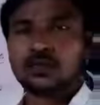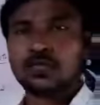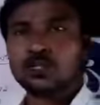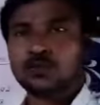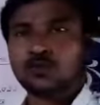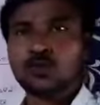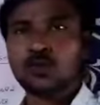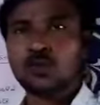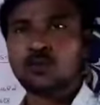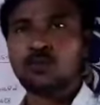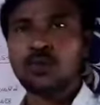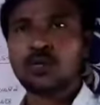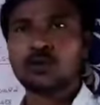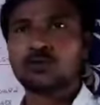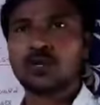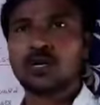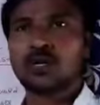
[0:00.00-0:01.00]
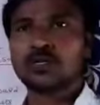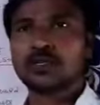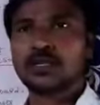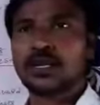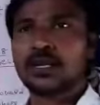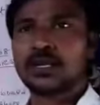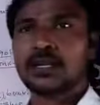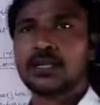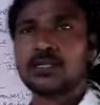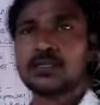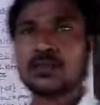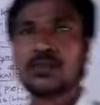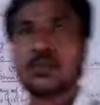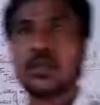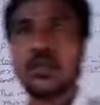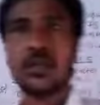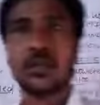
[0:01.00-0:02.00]
this movement was
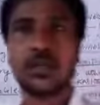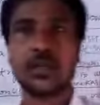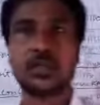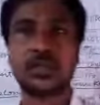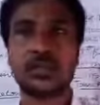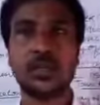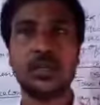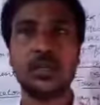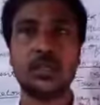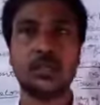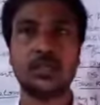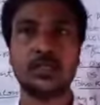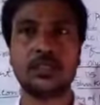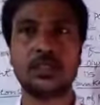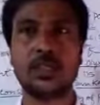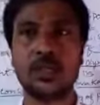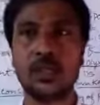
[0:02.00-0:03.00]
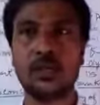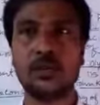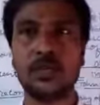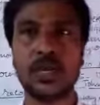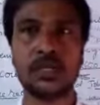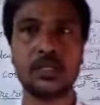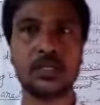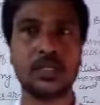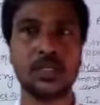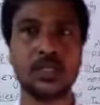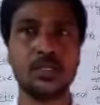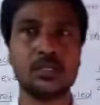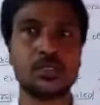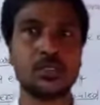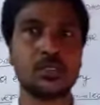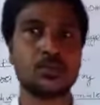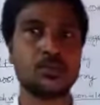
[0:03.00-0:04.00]
against the racial
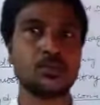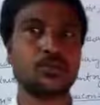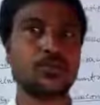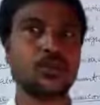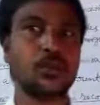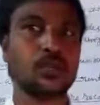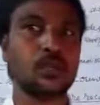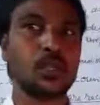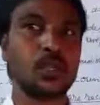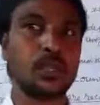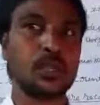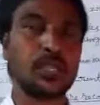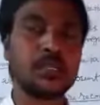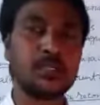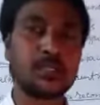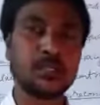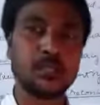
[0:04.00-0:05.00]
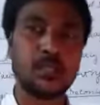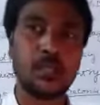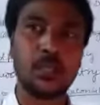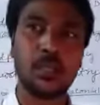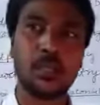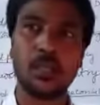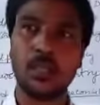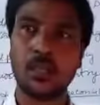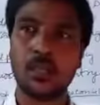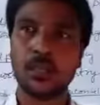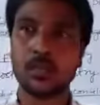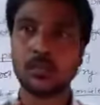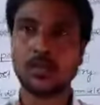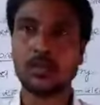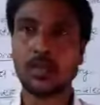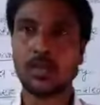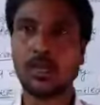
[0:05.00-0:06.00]
discriminations against the
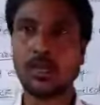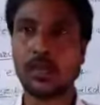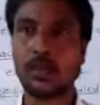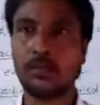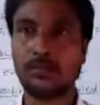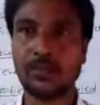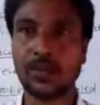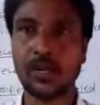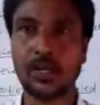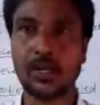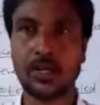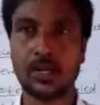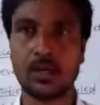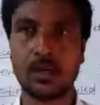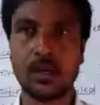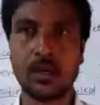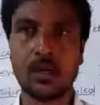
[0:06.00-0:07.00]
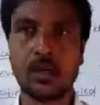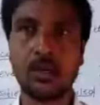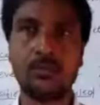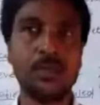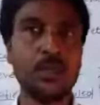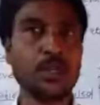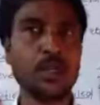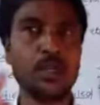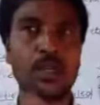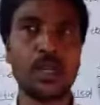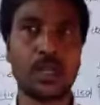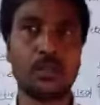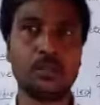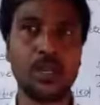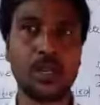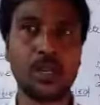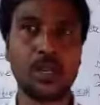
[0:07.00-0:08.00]
African living in
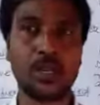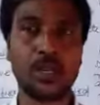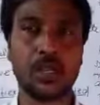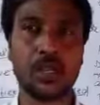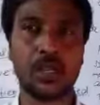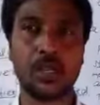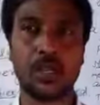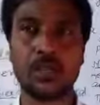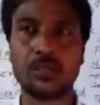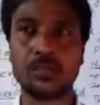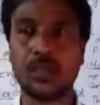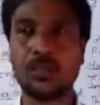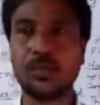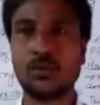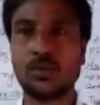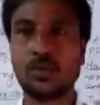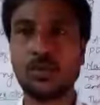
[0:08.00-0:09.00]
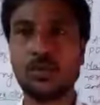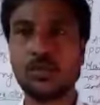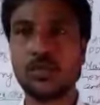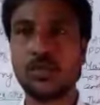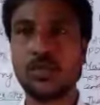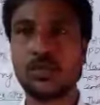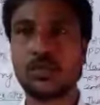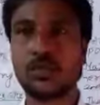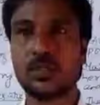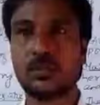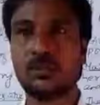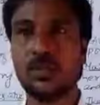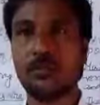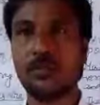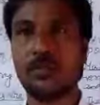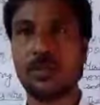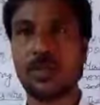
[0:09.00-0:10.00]
America. As I told you, this some
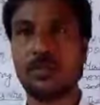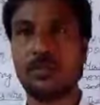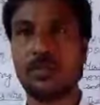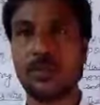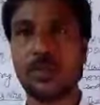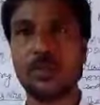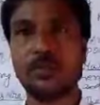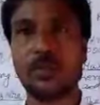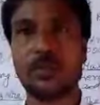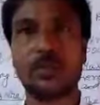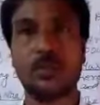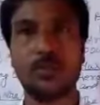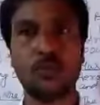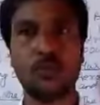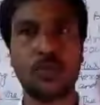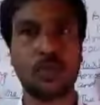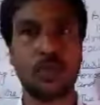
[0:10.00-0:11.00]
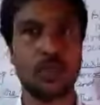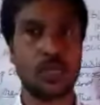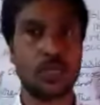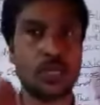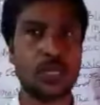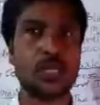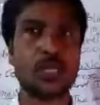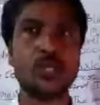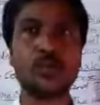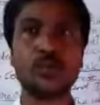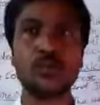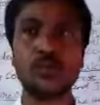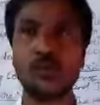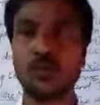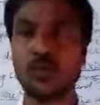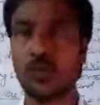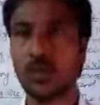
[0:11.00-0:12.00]
of the African people who were taken
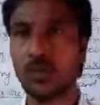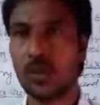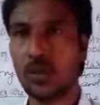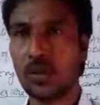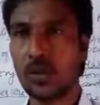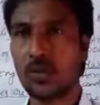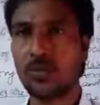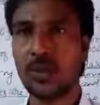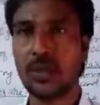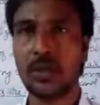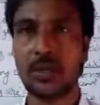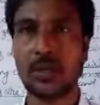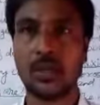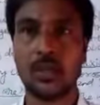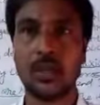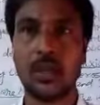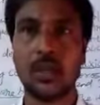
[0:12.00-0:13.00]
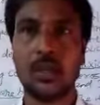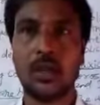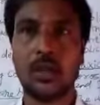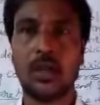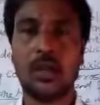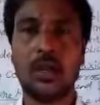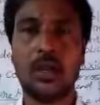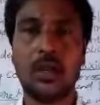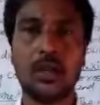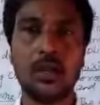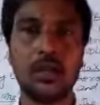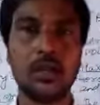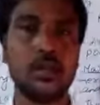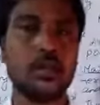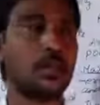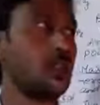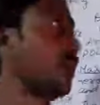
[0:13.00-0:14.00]
to America and
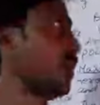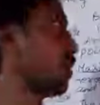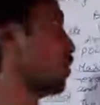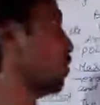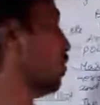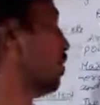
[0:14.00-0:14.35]
they were